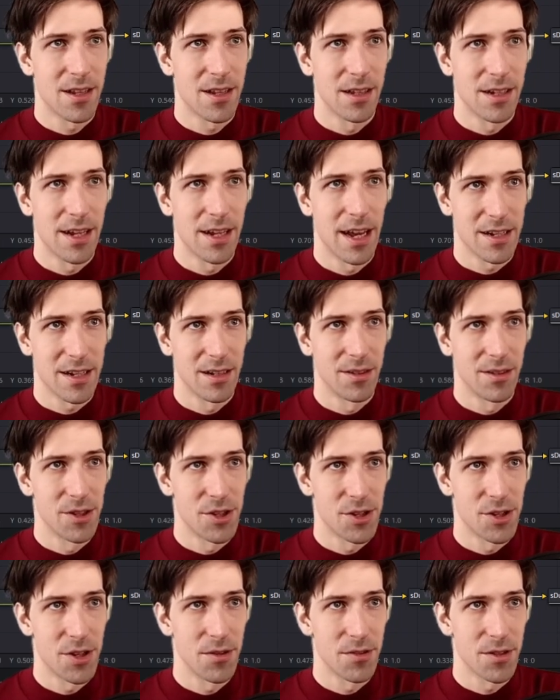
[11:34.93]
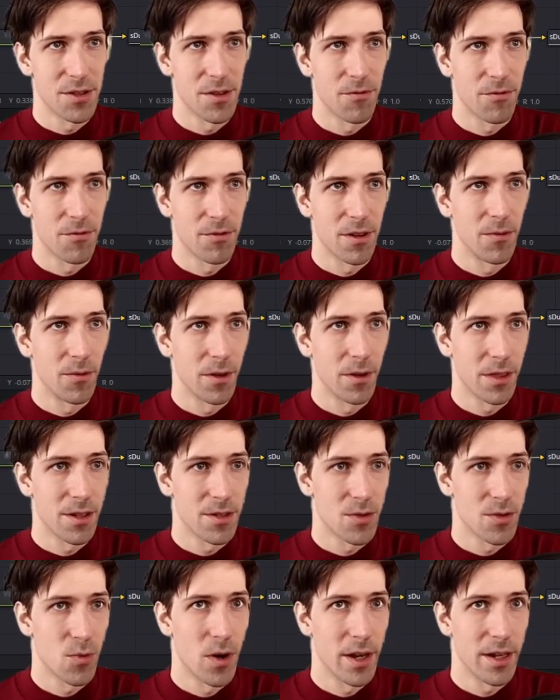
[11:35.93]
the text always shows in front with
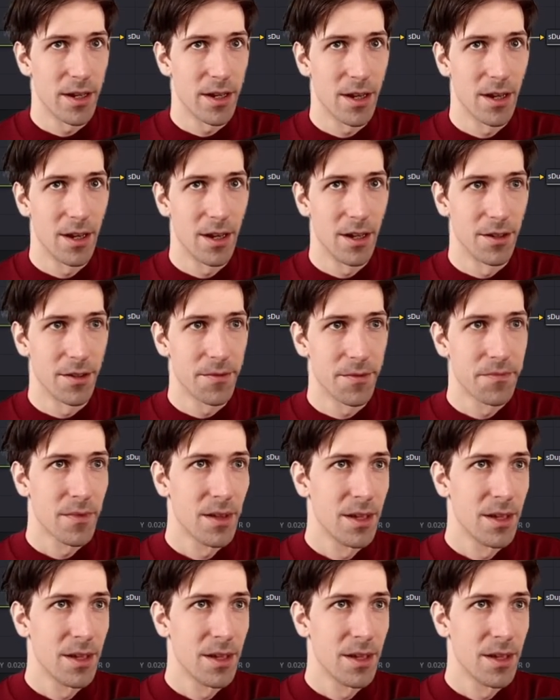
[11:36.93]
this white color.